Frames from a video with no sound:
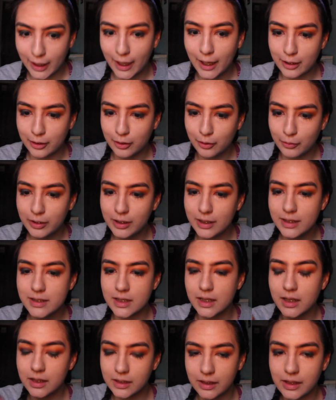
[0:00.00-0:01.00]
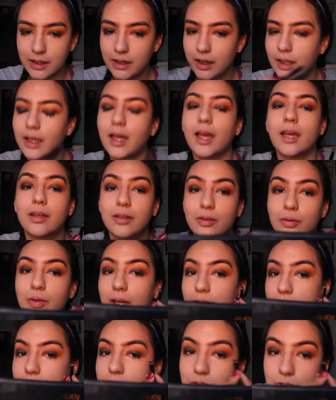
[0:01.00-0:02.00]
I know it looks ugly. Like, I, you
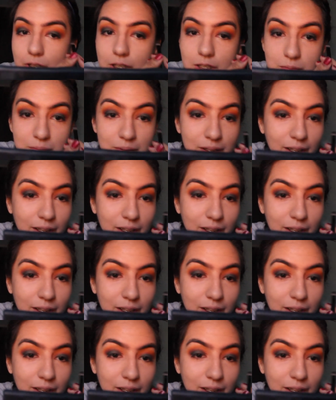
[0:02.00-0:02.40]
guys, trust me.